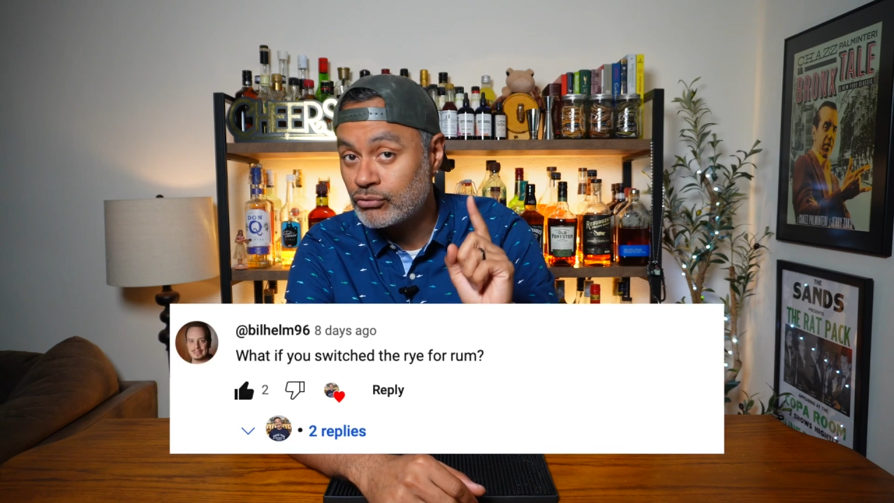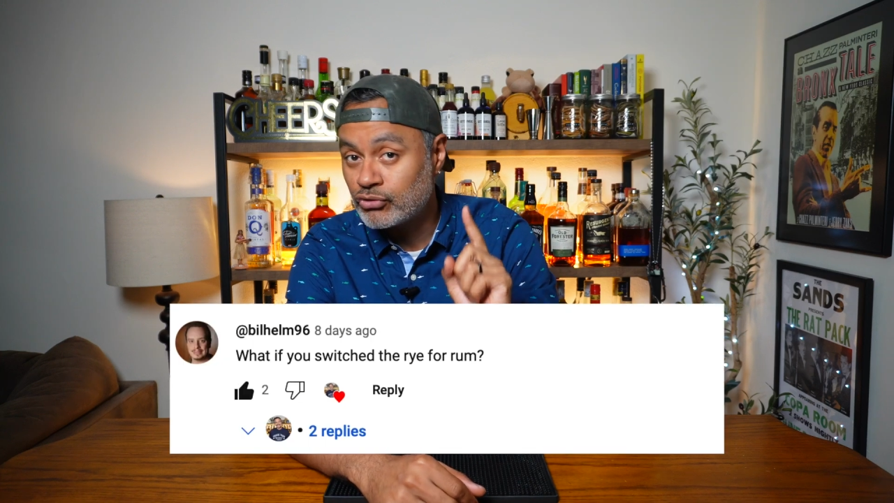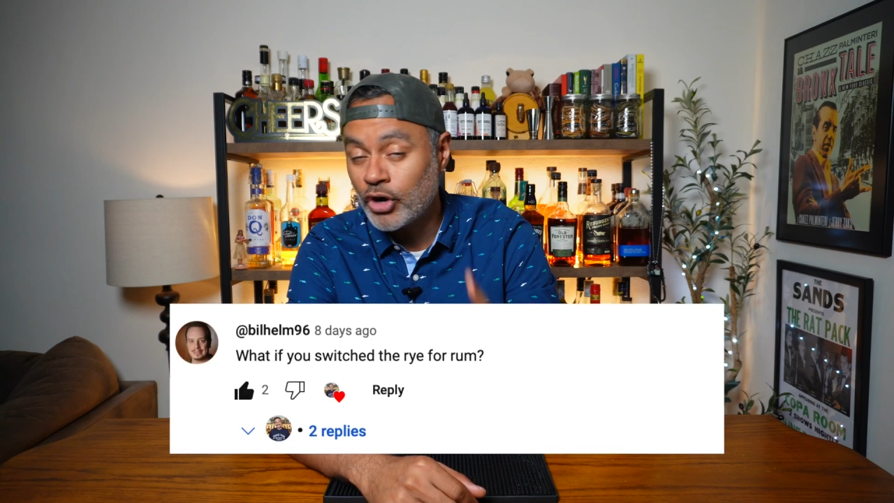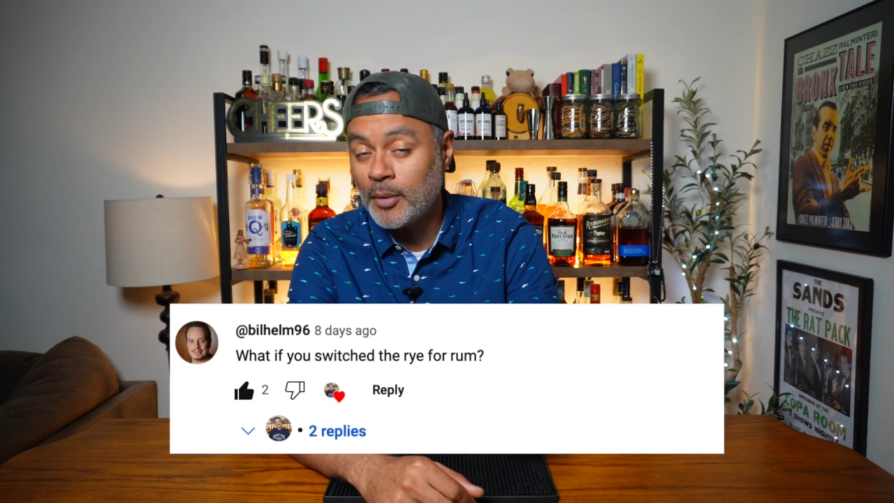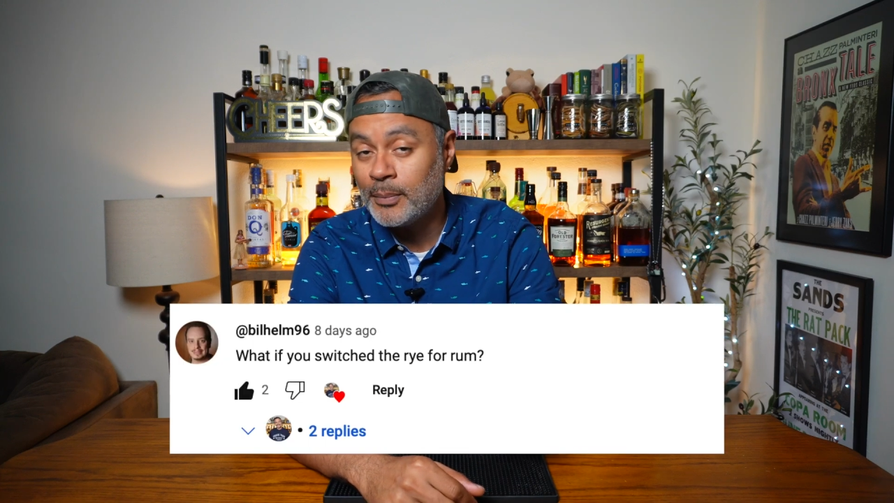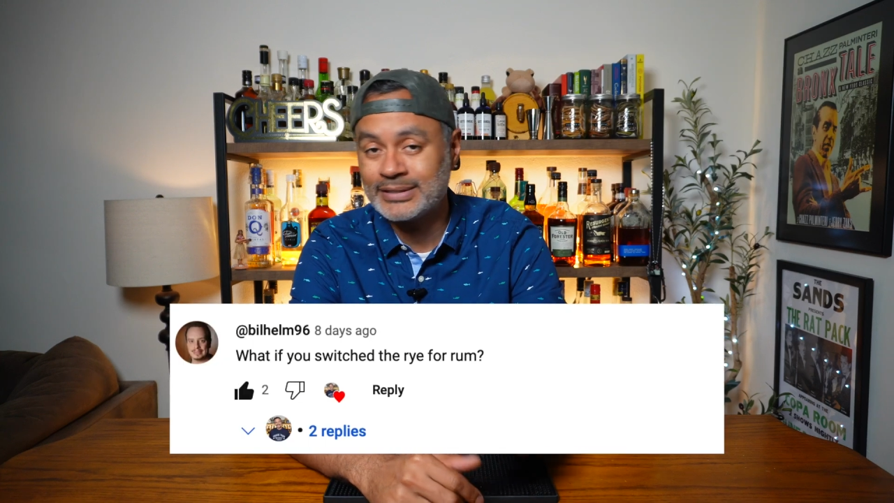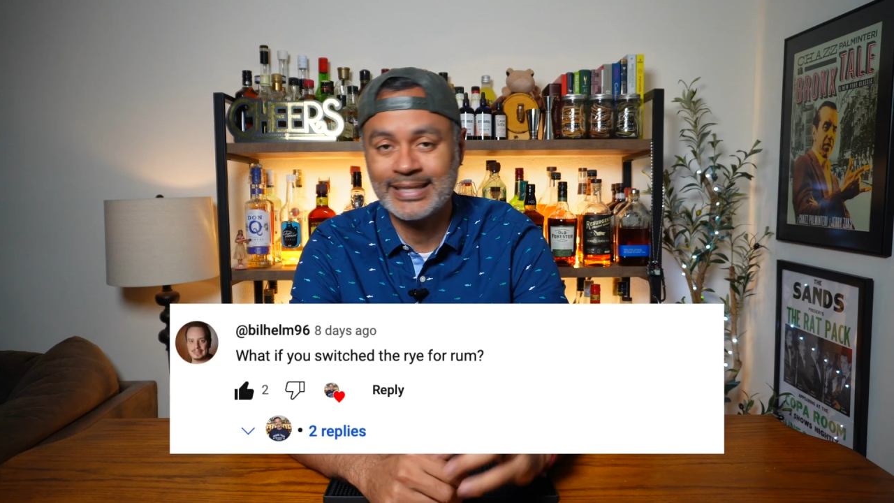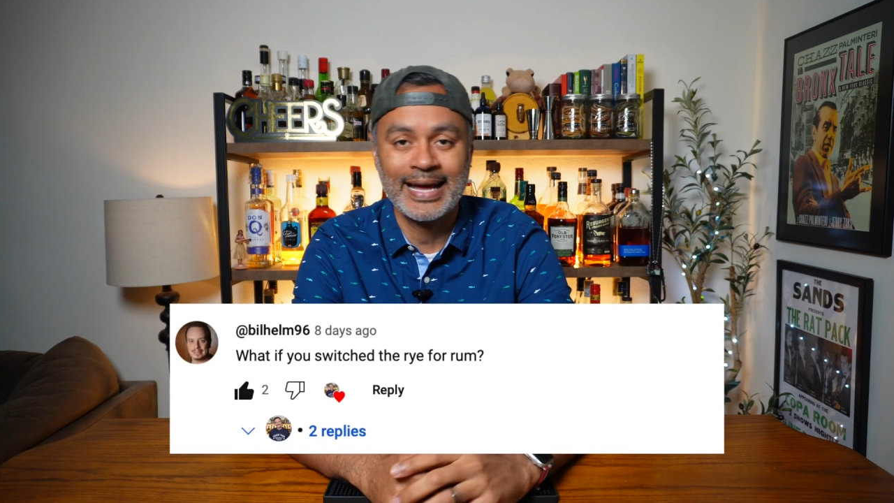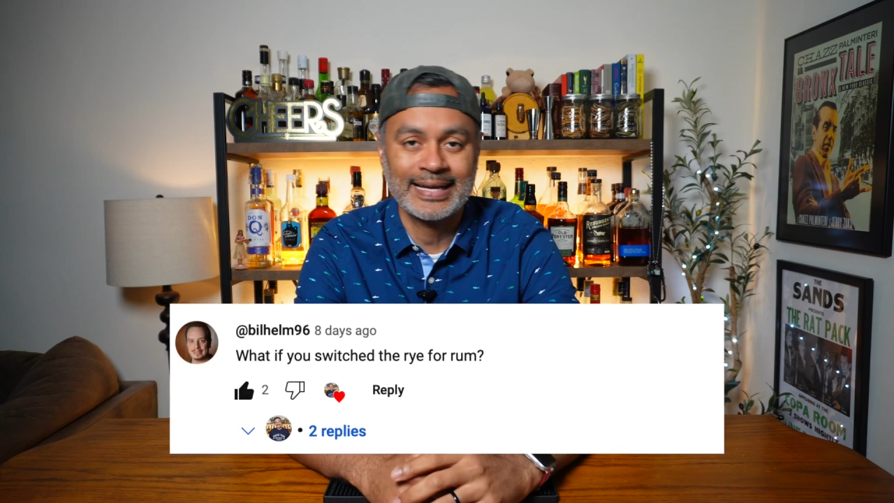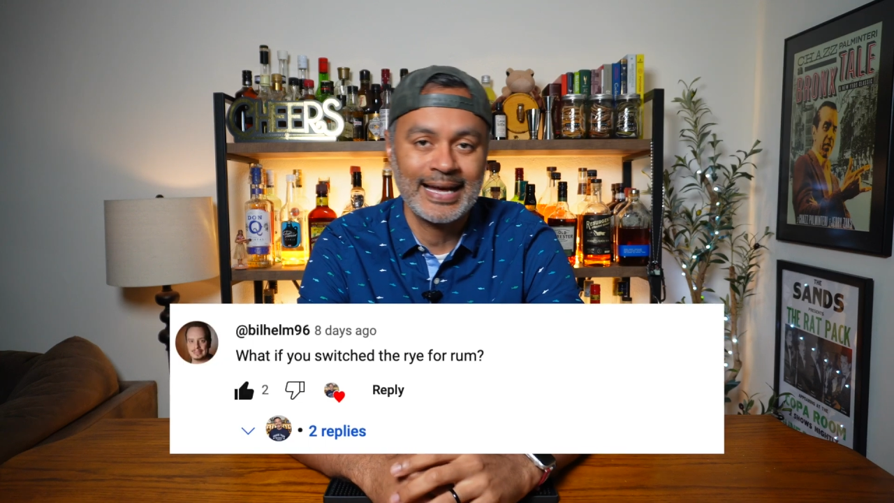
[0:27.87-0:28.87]
rum to
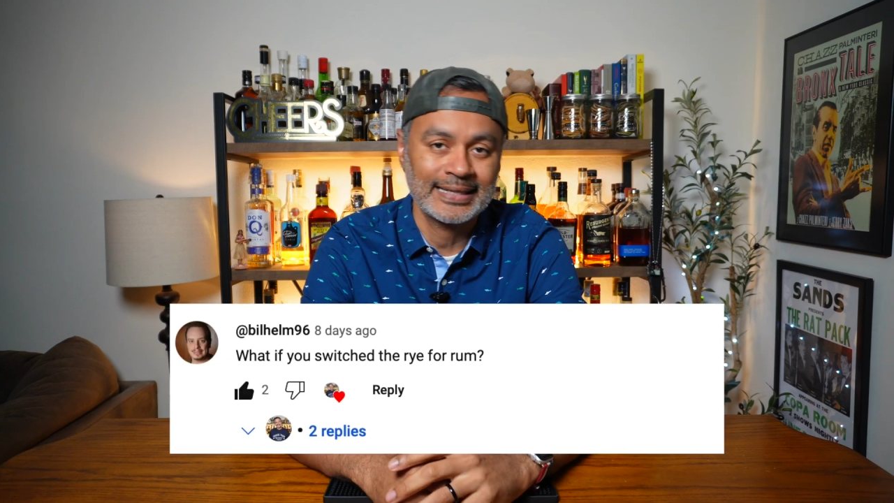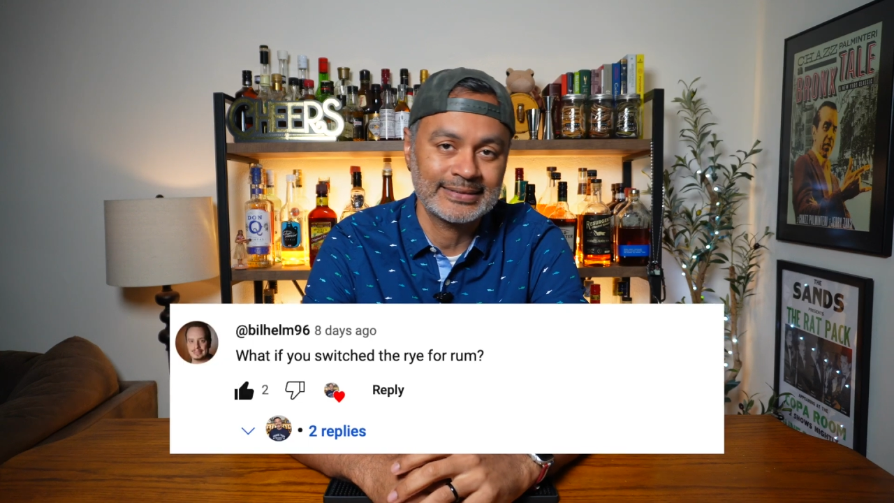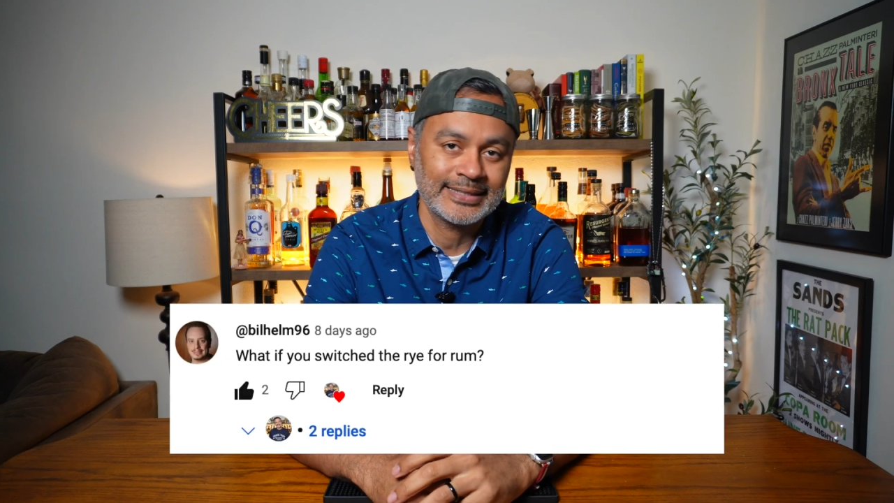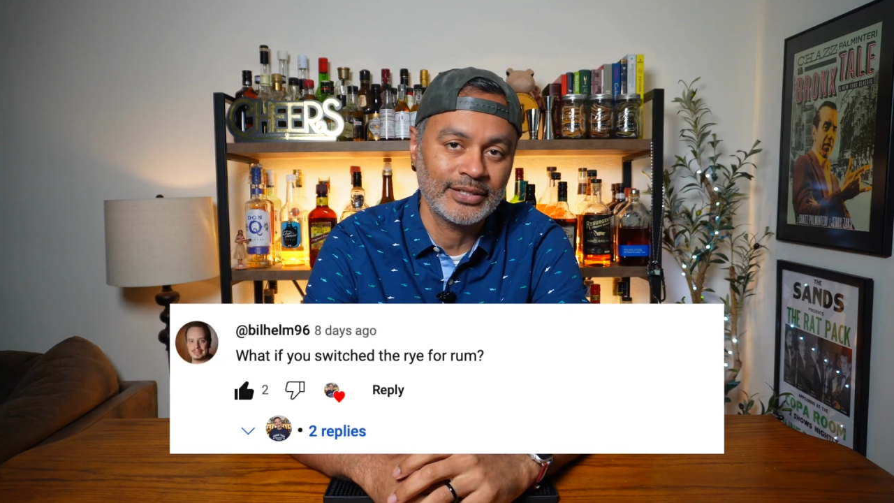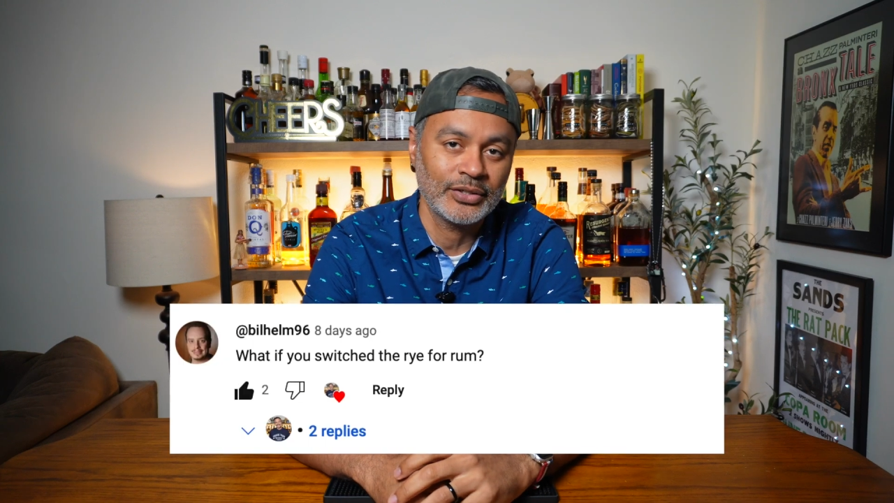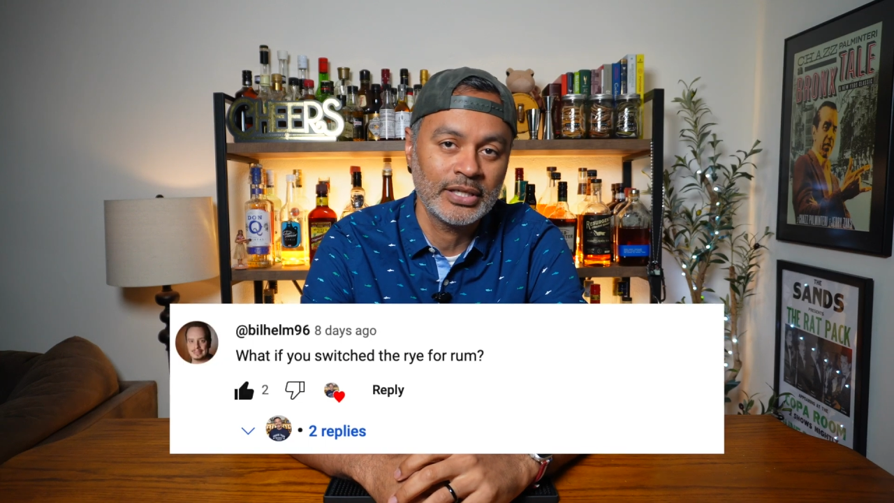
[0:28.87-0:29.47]
that cocktail?